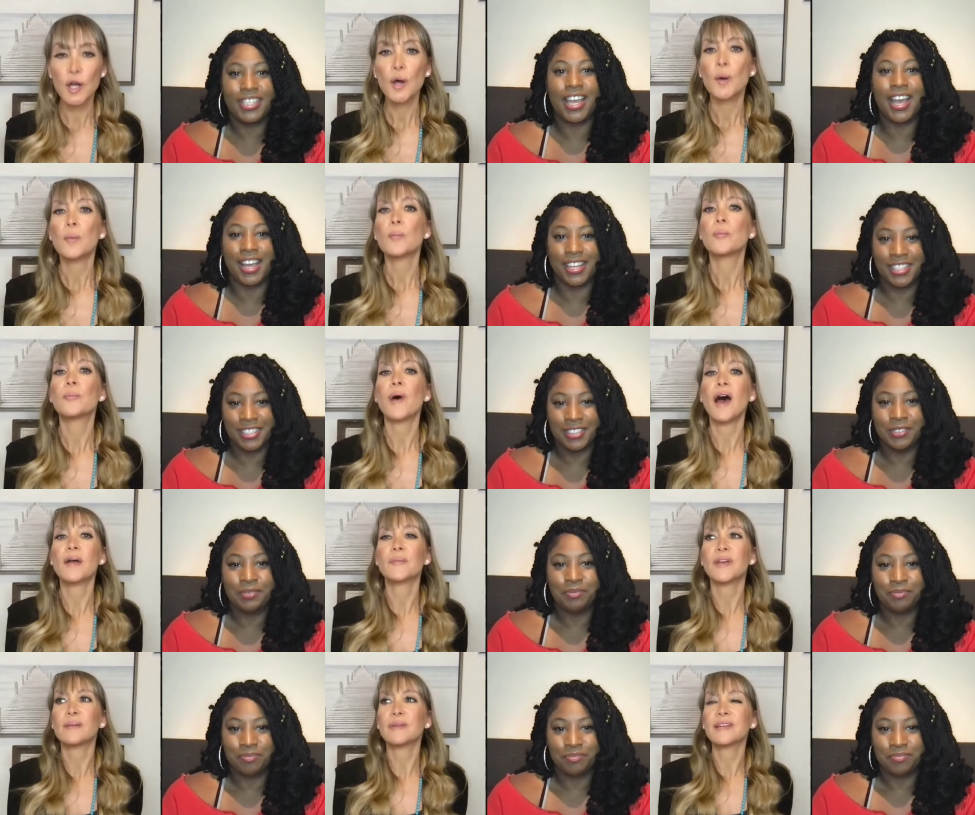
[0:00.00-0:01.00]
Speaker 1: Yeah.
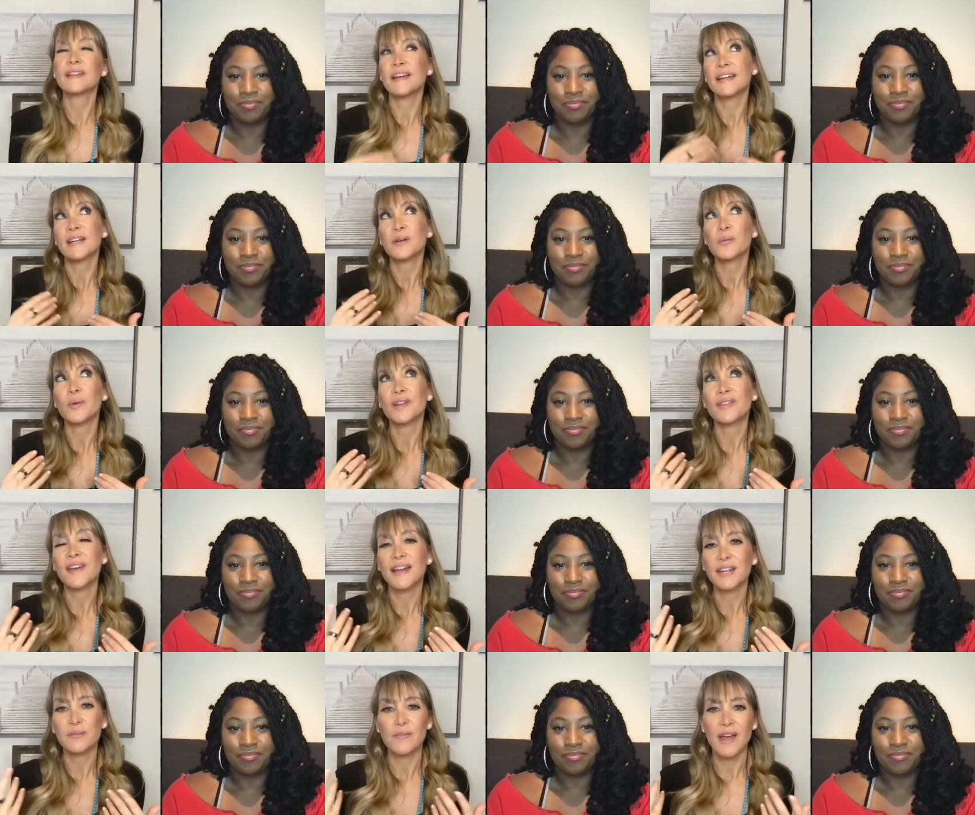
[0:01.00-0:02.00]
But maybe like with
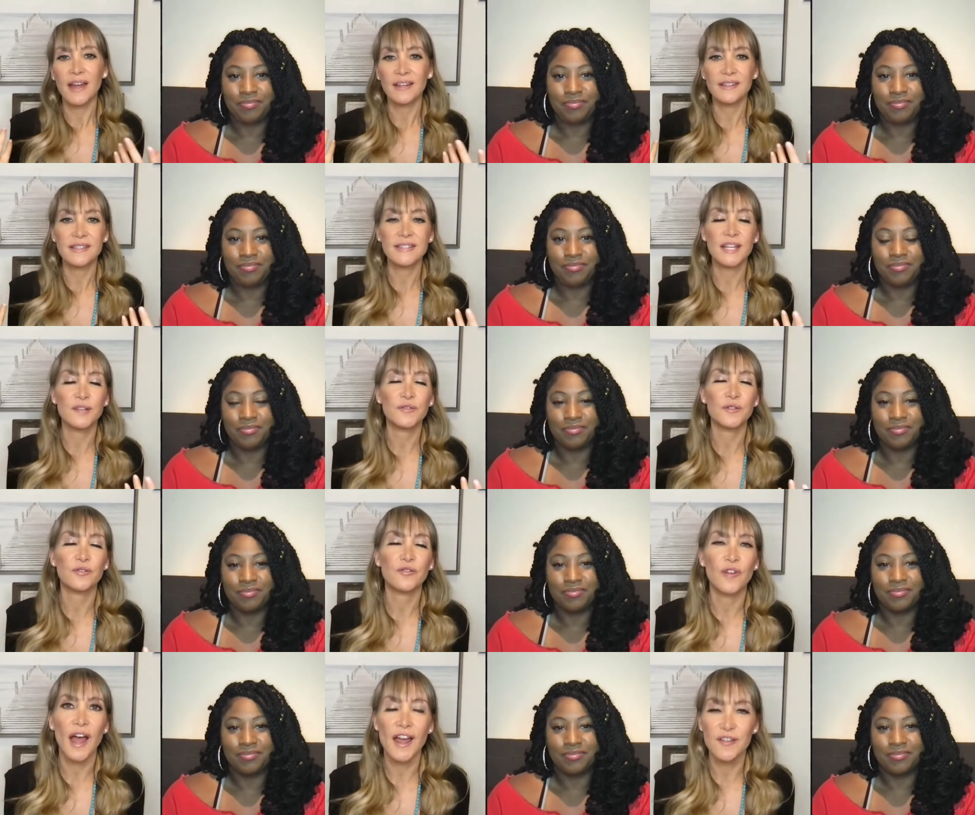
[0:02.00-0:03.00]
that in mind, stay for
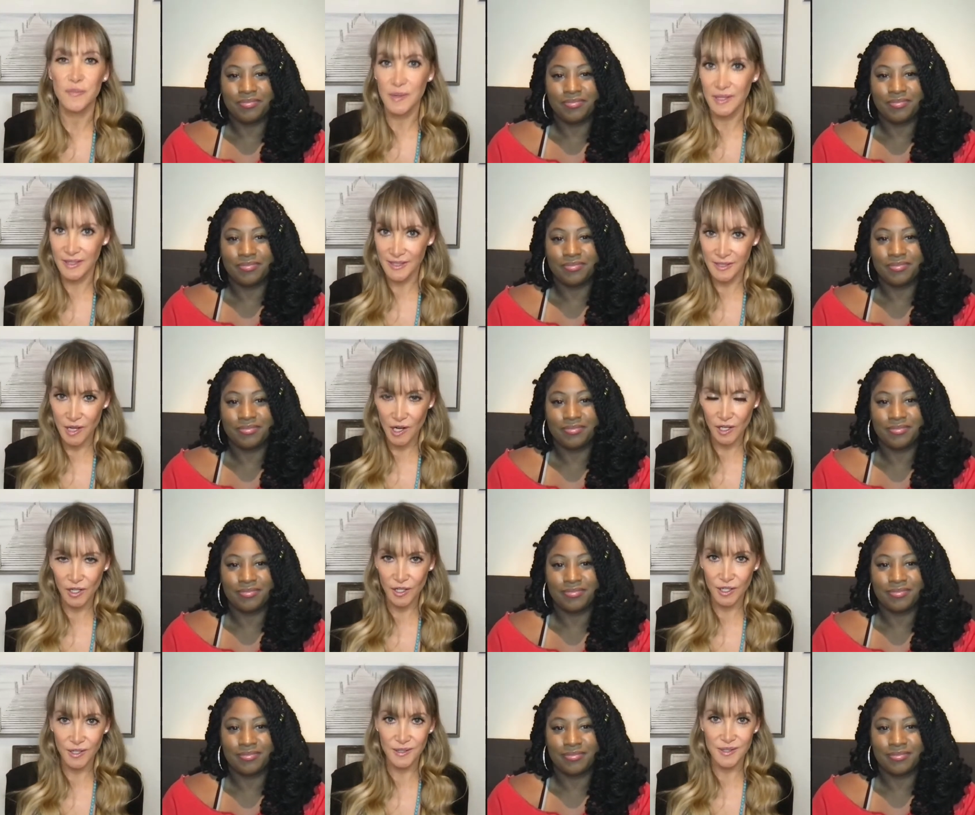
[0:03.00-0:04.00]
five minutes
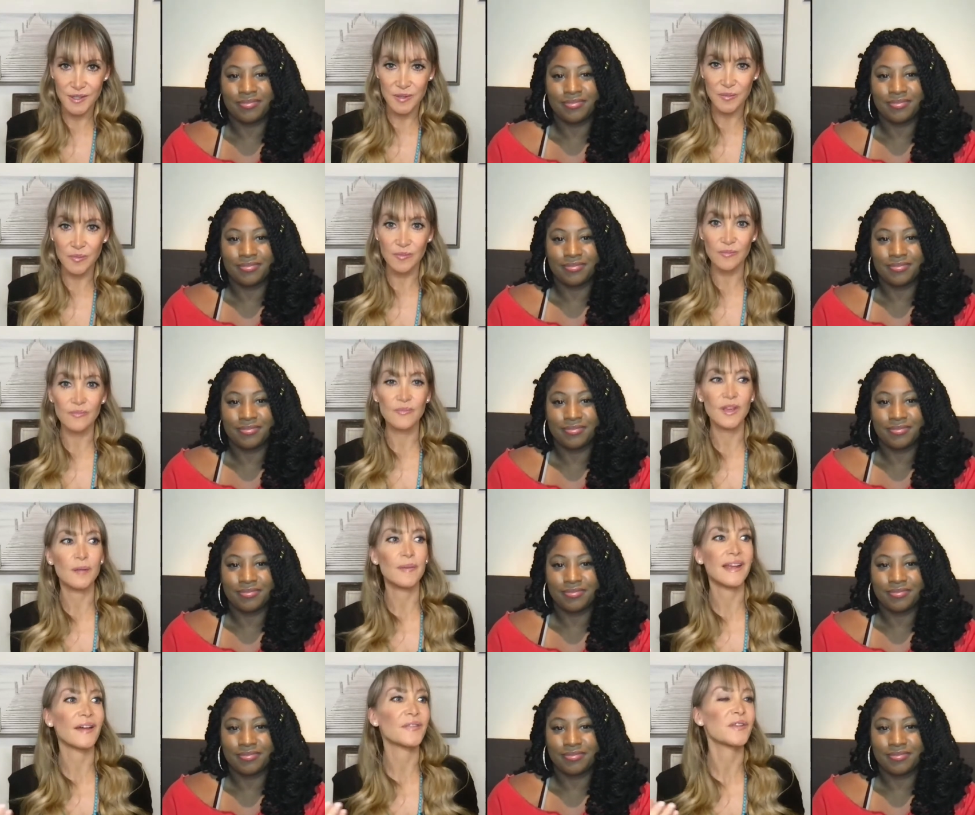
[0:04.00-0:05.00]
longer because
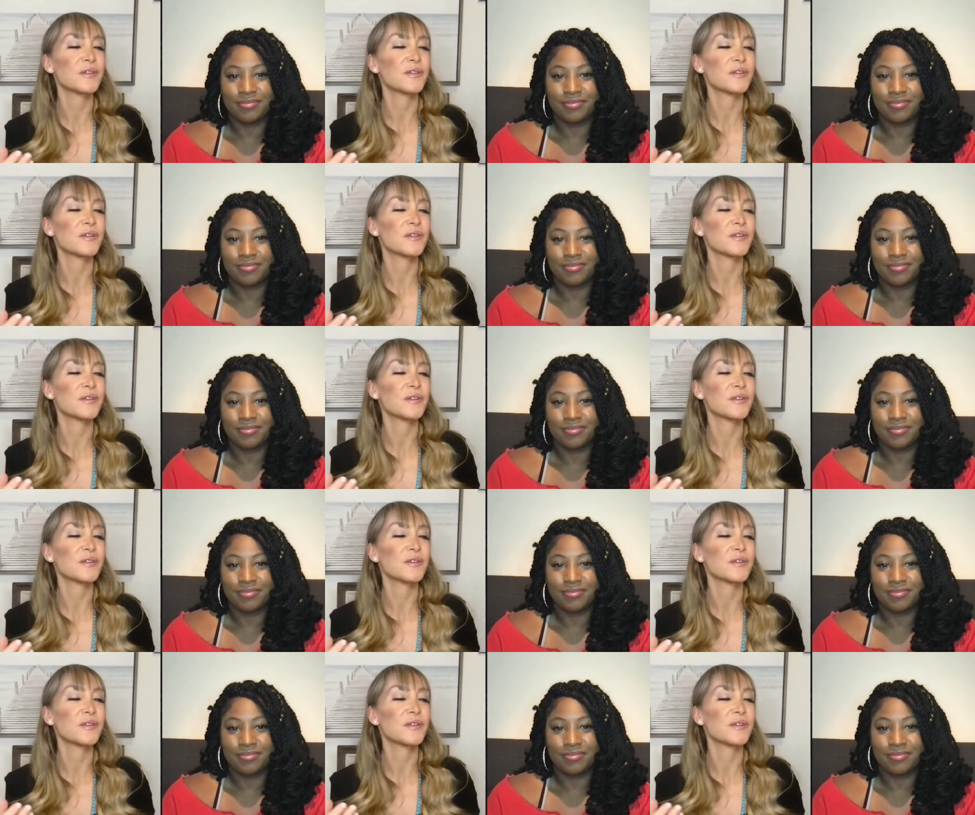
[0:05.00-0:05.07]
maybe at the